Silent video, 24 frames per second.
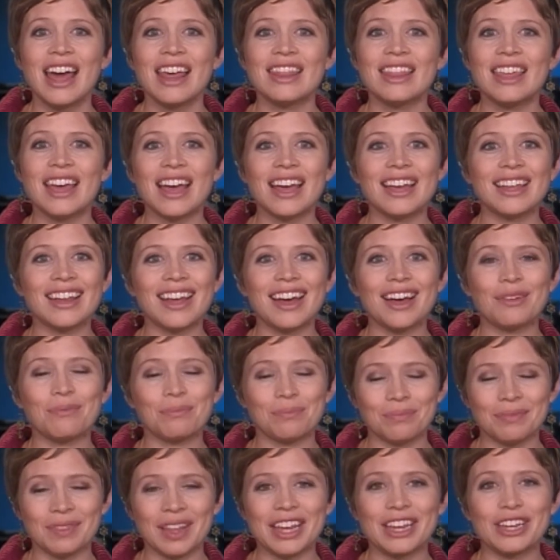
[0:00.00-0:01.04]
that,
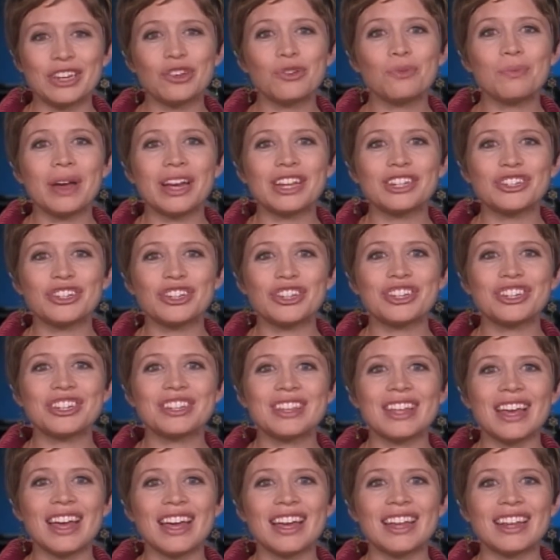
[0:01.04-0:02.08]
um, like you mentioned,
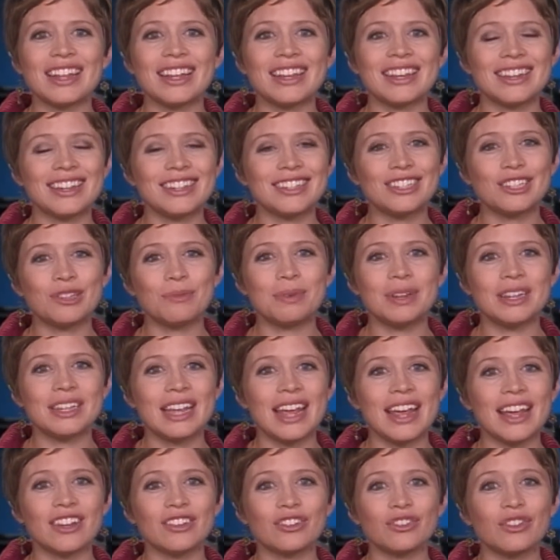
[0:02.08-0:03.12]
that it needs to be
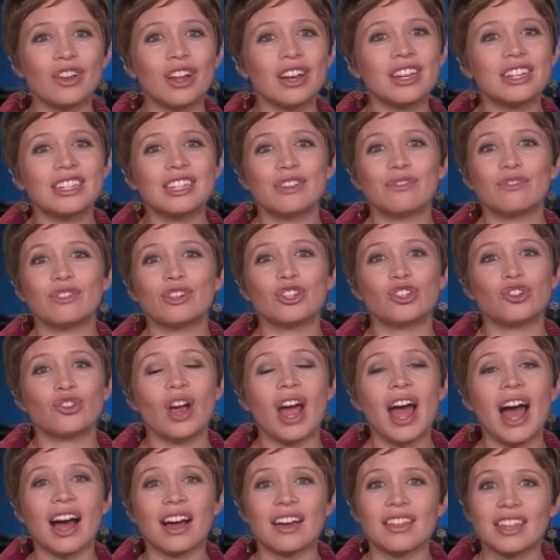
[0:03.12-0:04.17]
handled on a different
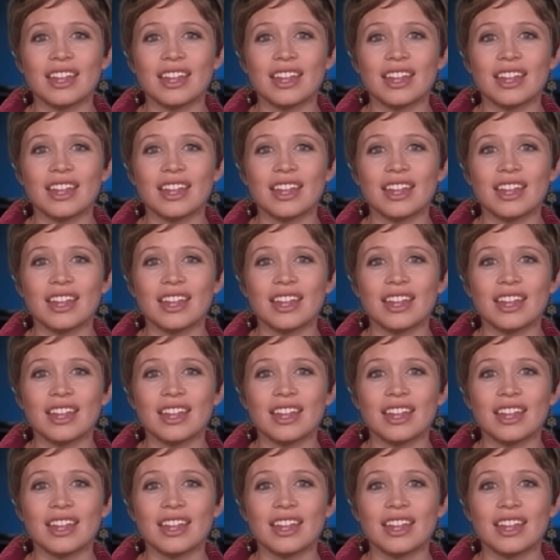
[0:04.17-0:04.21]
track,